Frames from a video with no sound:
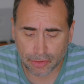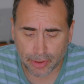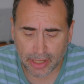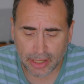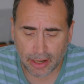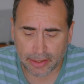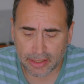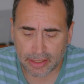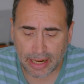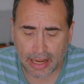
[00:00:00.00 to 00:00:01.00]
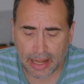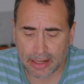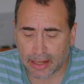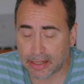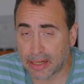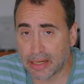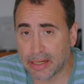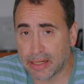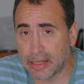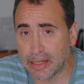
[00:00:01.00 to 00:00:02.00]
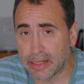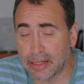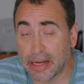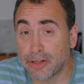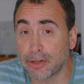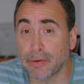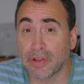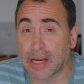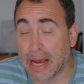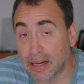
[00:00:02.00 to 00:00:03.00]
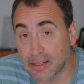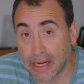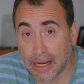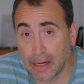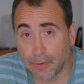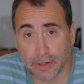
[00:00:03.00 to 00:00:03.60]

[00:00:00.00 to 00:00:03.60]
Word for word: tricky to understand, like the, the nature of the cascade,